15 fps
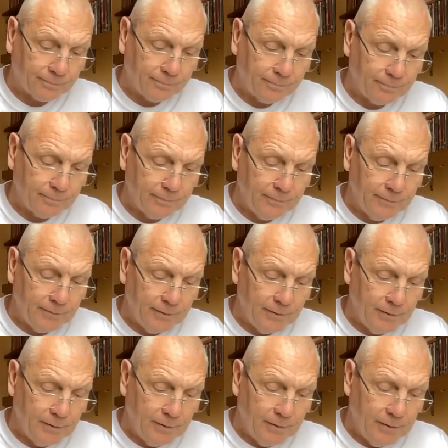
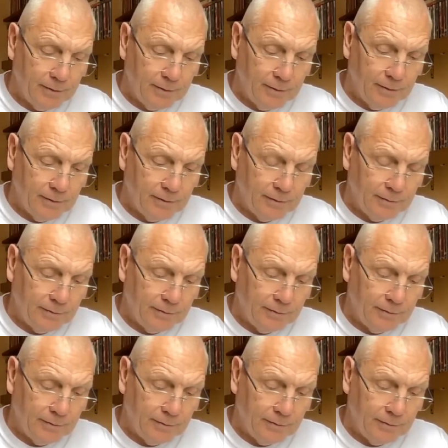No one is speaking in this clip.